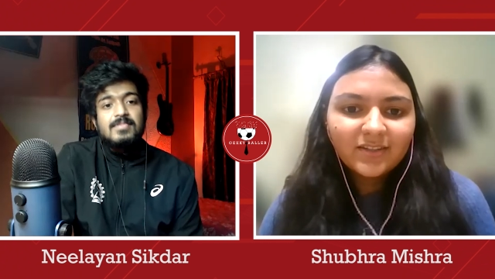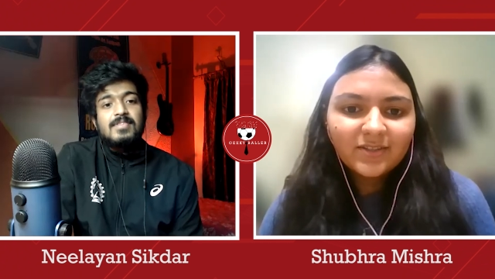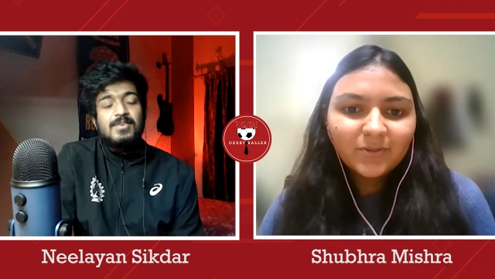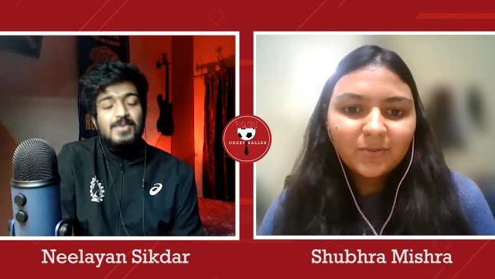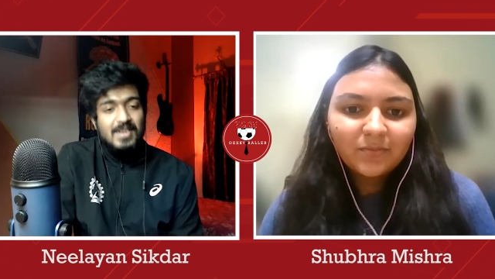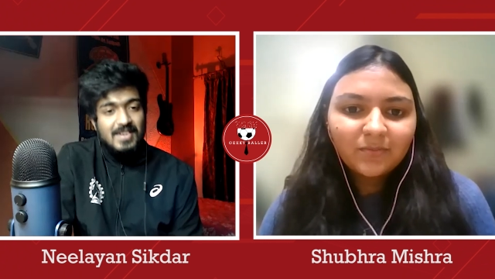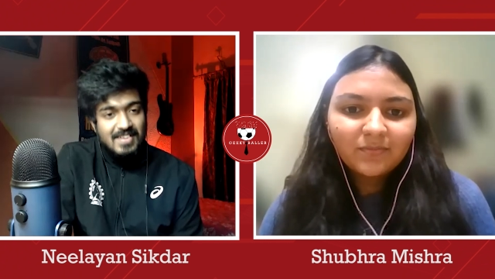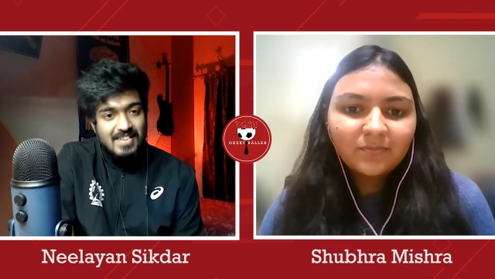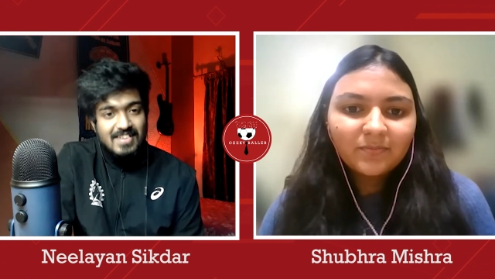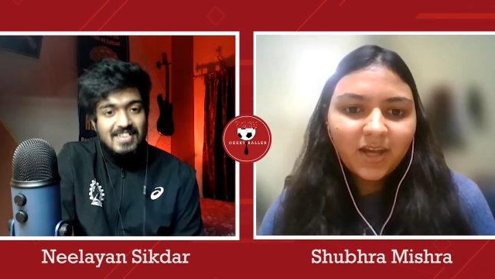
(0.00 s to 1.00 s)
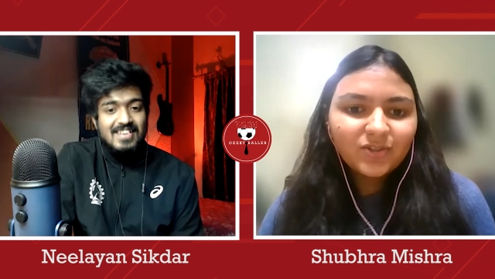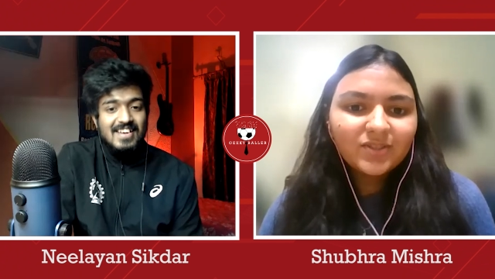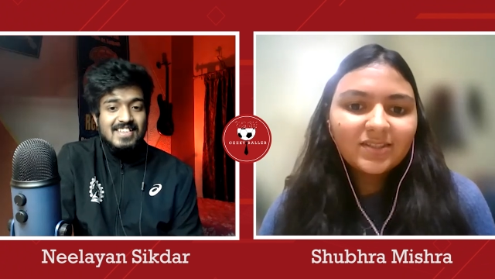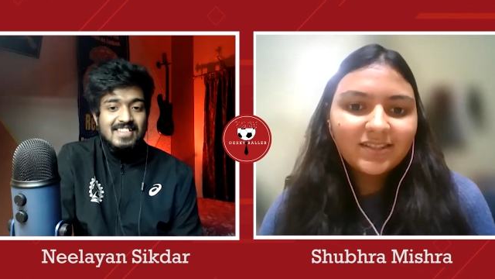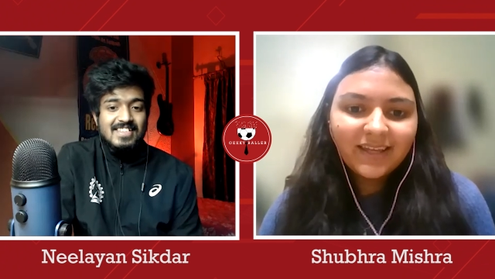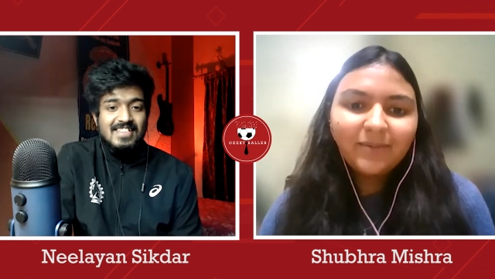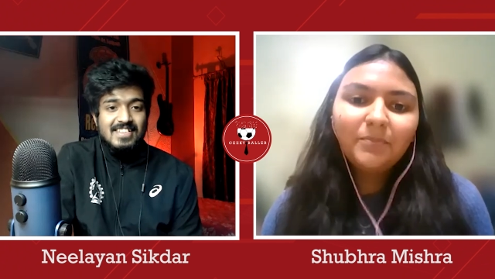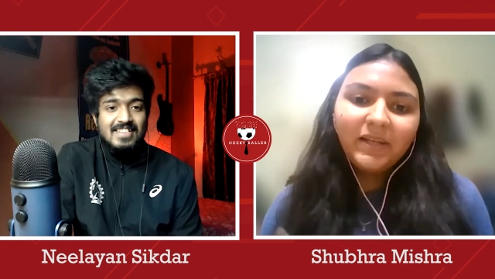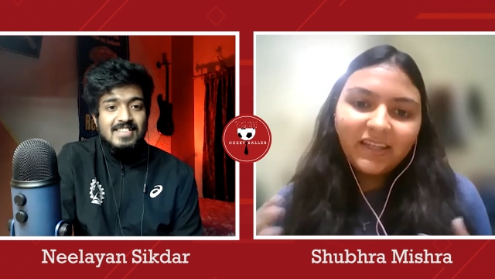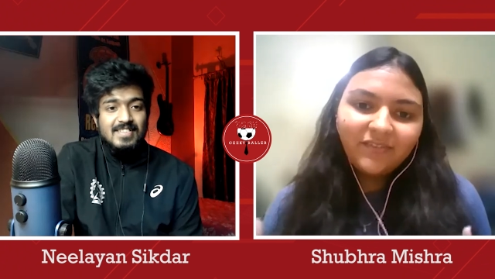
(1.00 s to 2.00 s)
Speaker 1: so okay yeah nice. just like
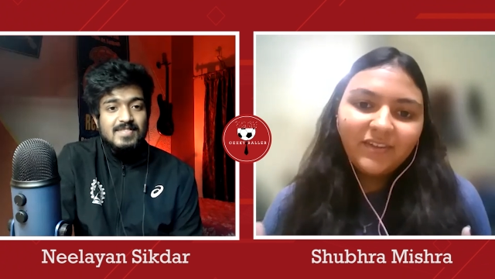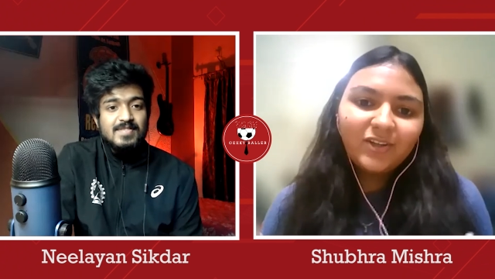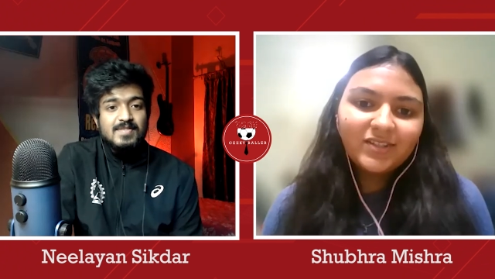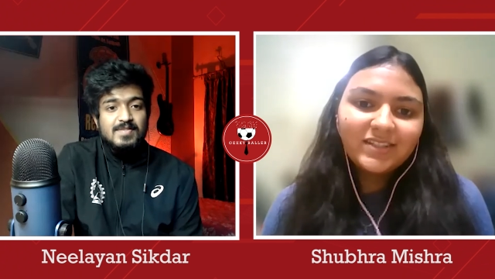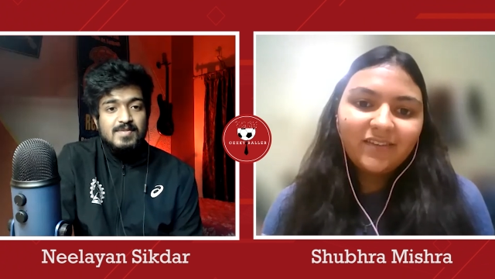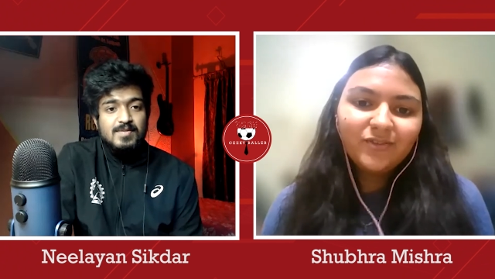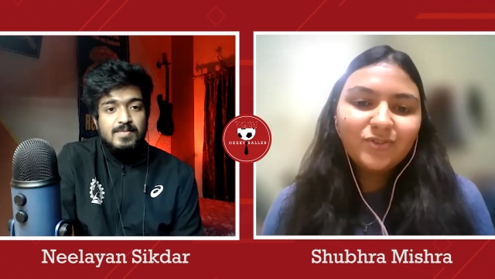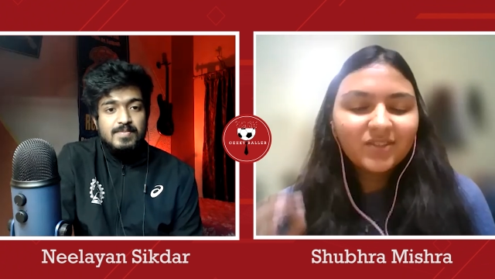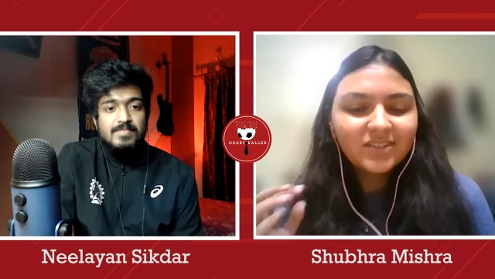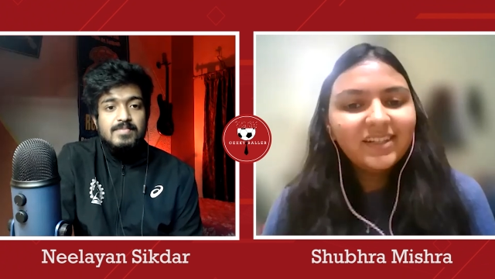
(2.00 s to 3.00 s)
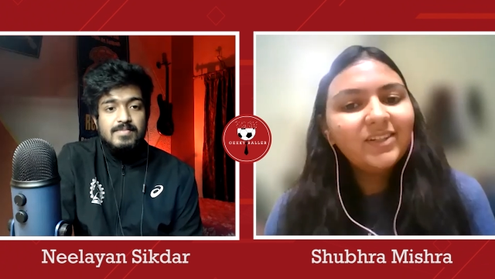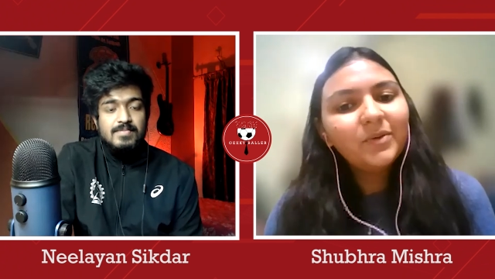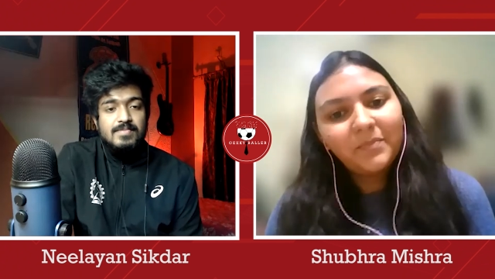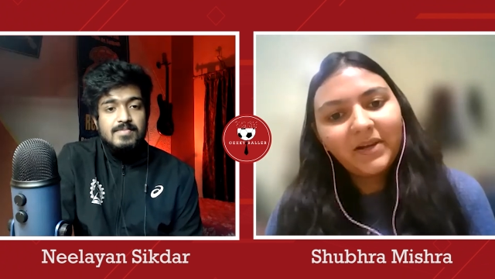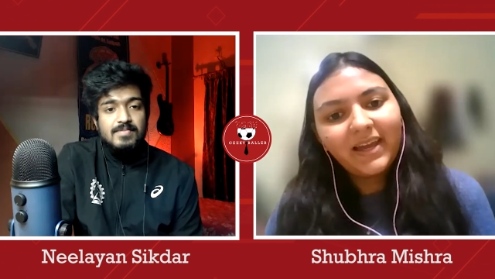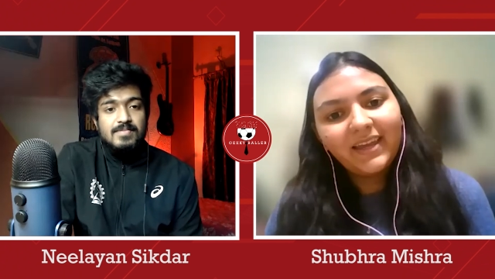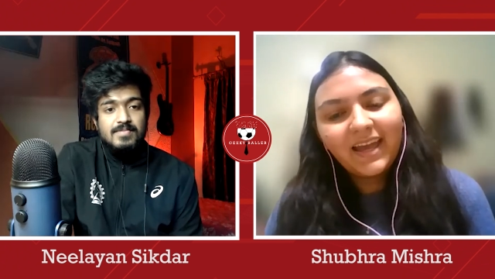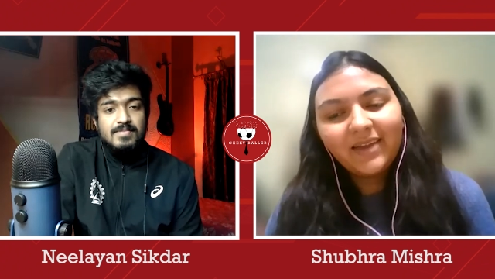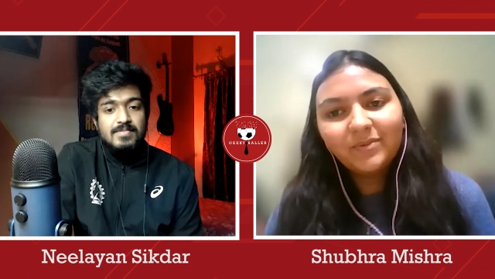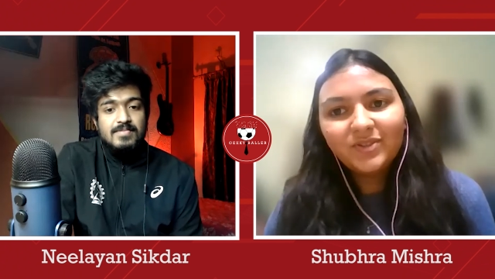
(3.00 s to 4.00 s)
believe in yourself you just need to apply
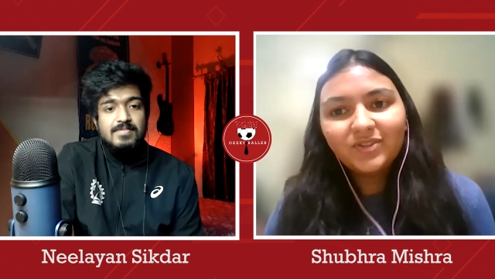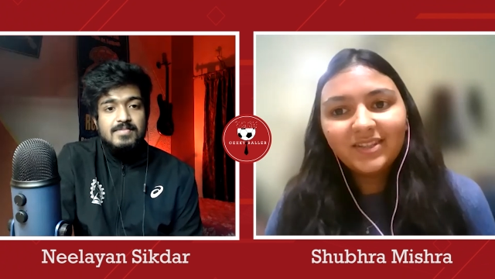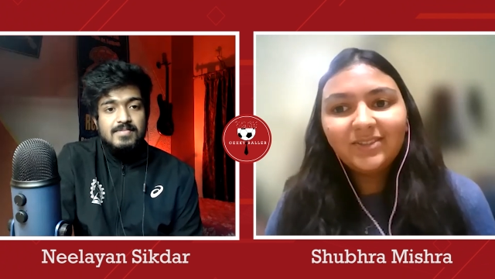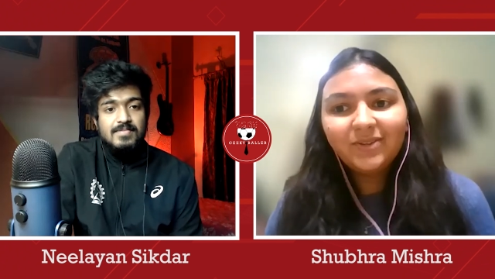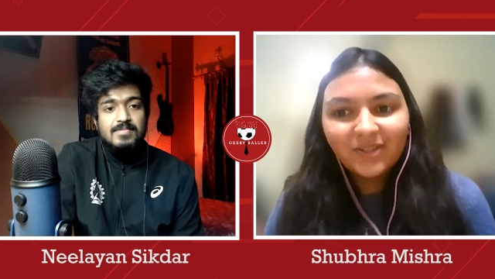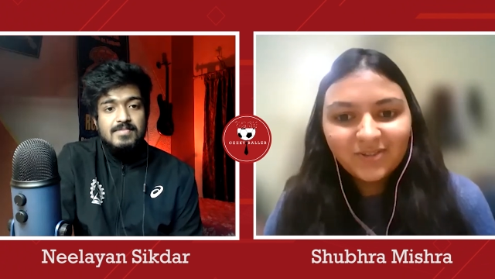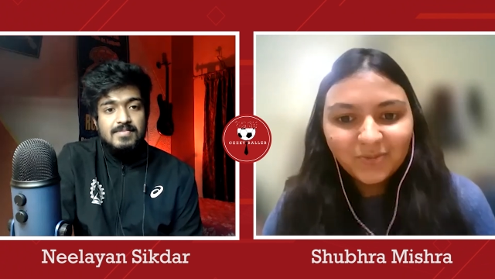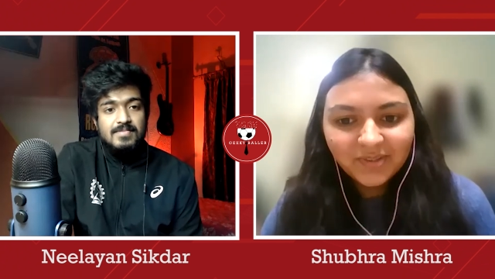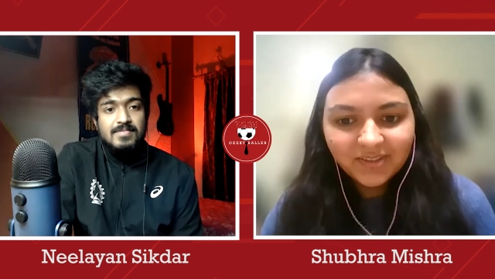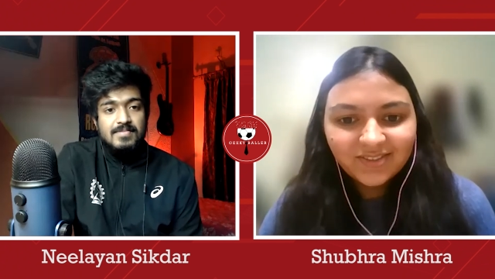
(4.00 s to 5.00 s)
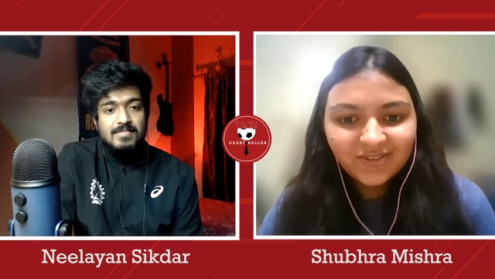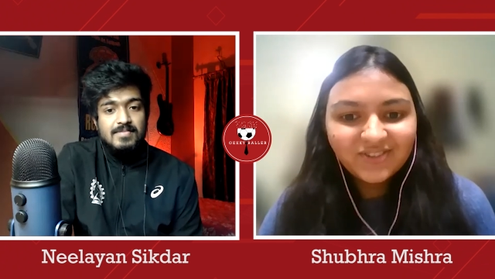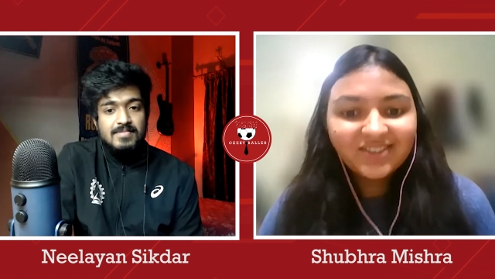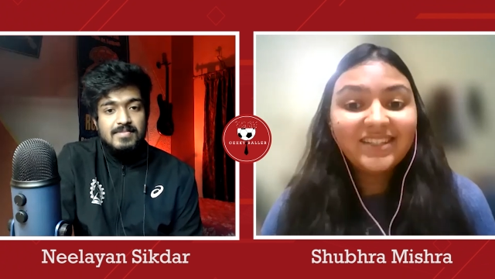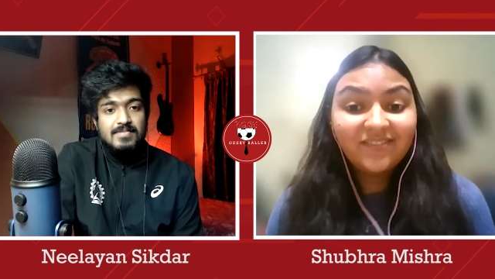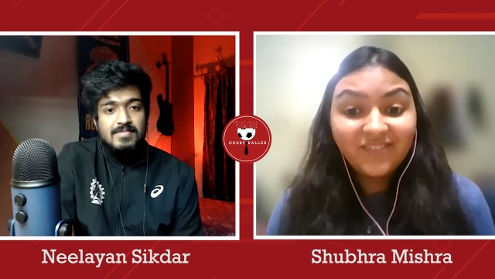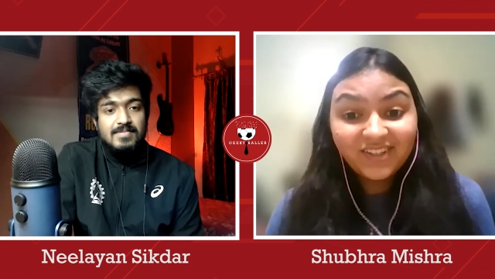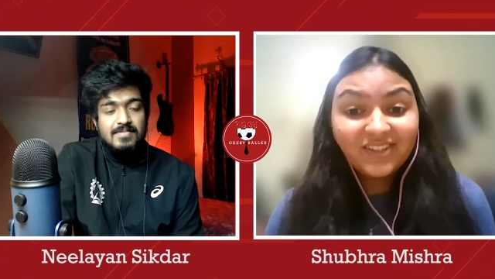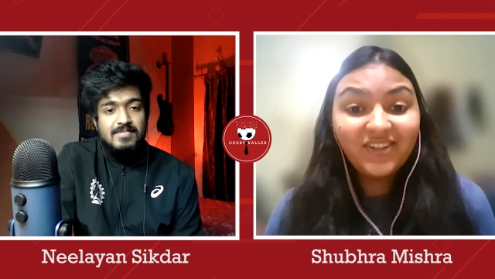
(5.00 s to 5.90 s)
i would suggest all students to just give it